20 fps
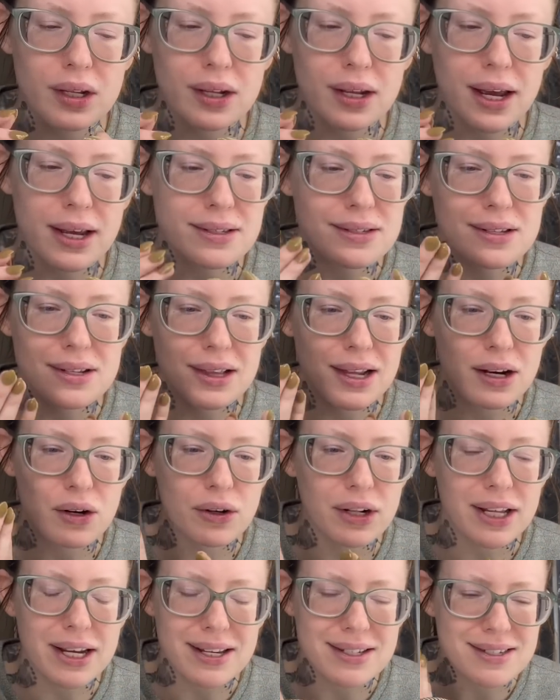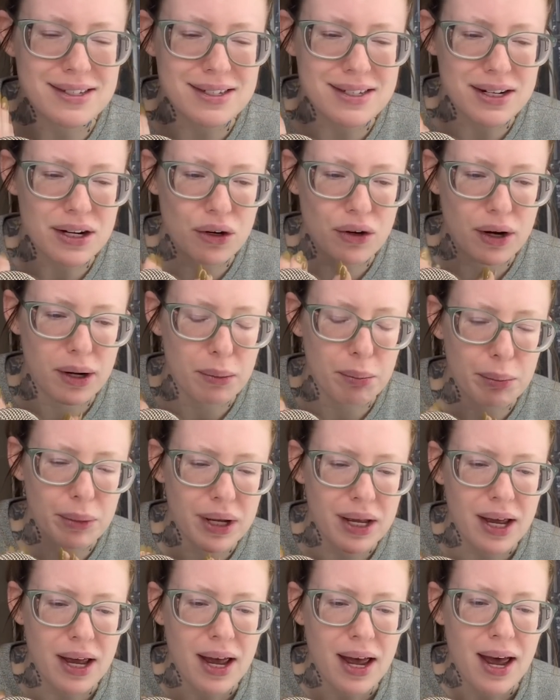It's literally a serum,
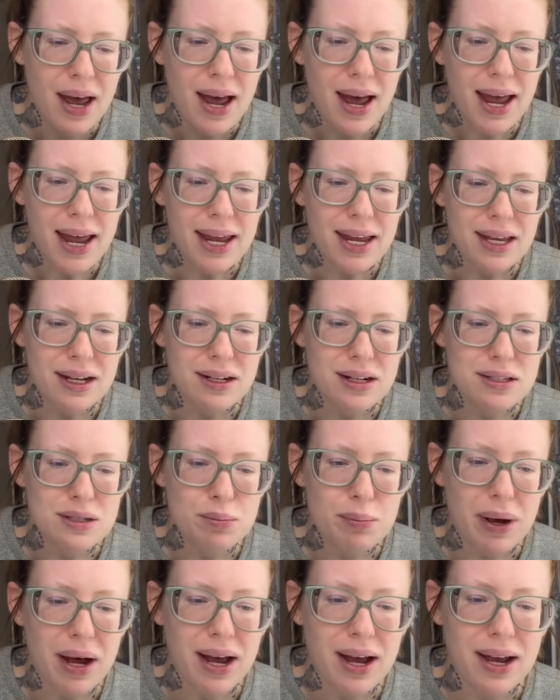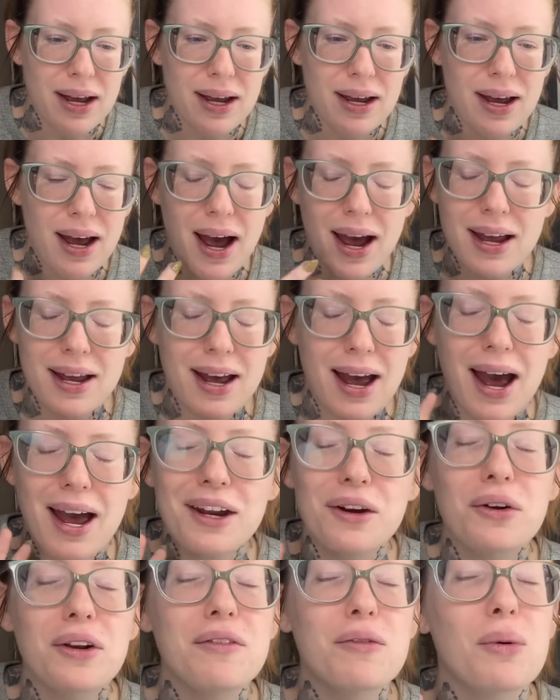and it's by, I
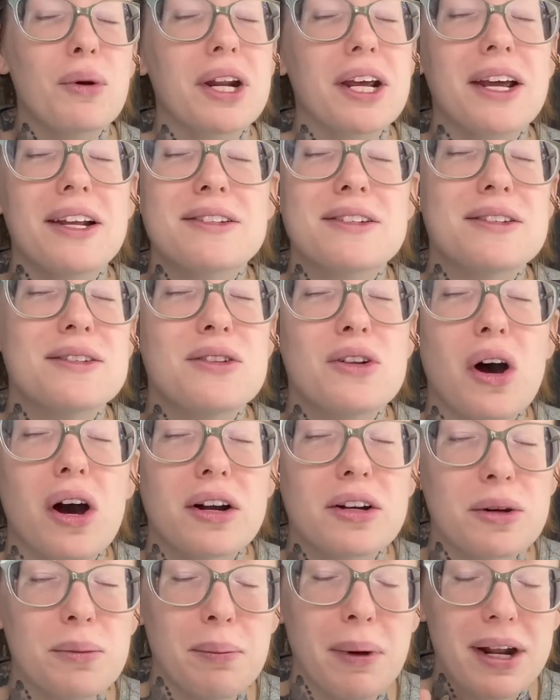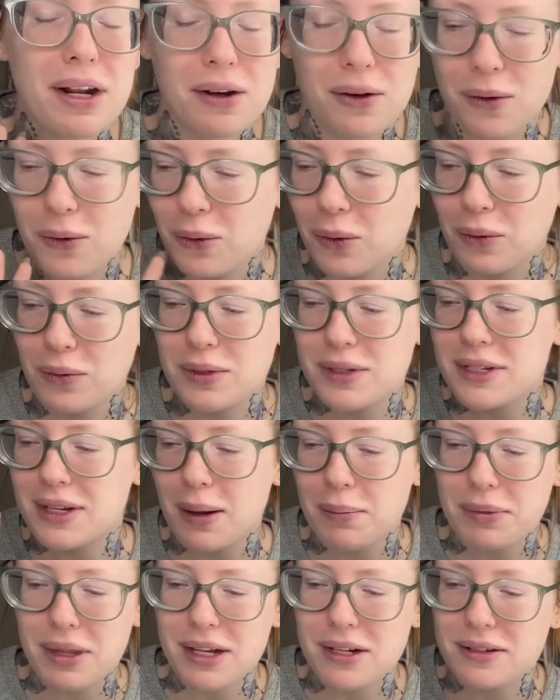don't even want to, it's Dr. Medical
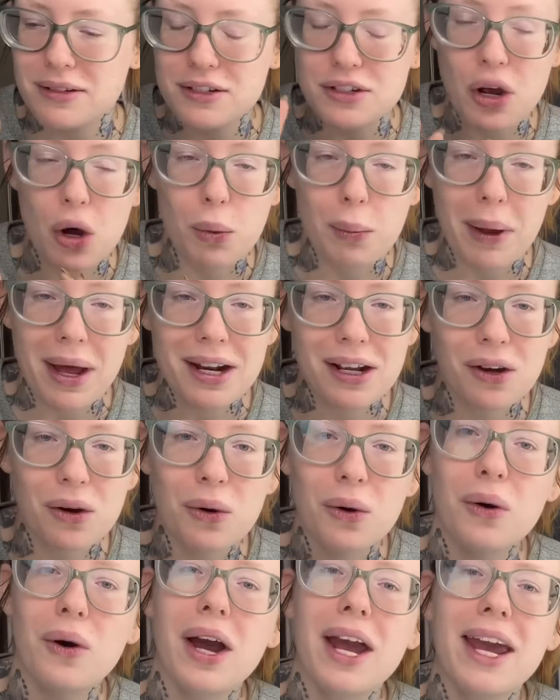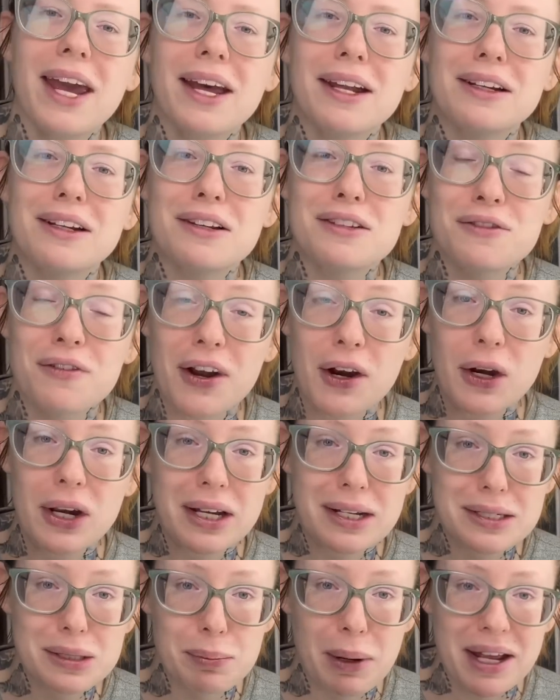something, so medical, and it's very
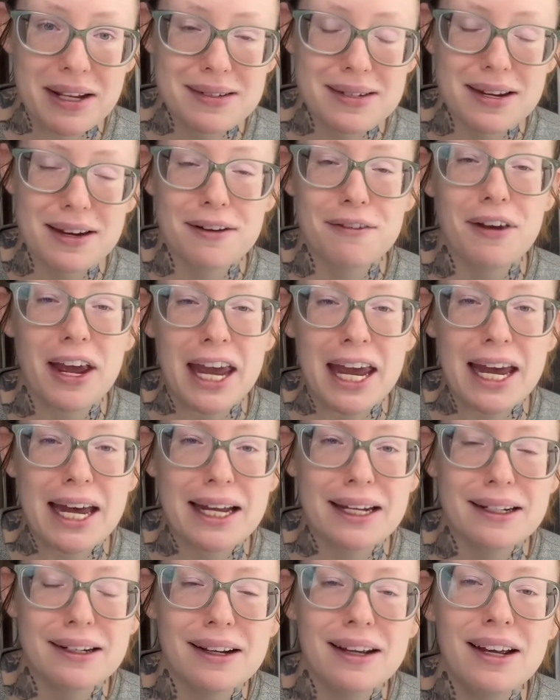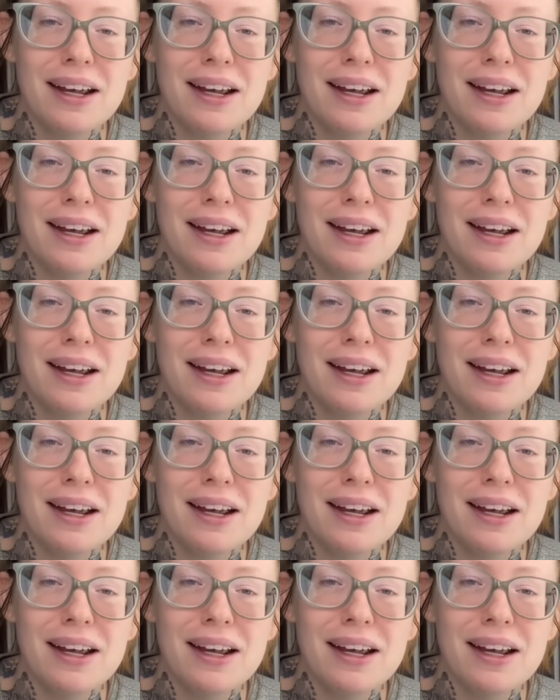expensive, and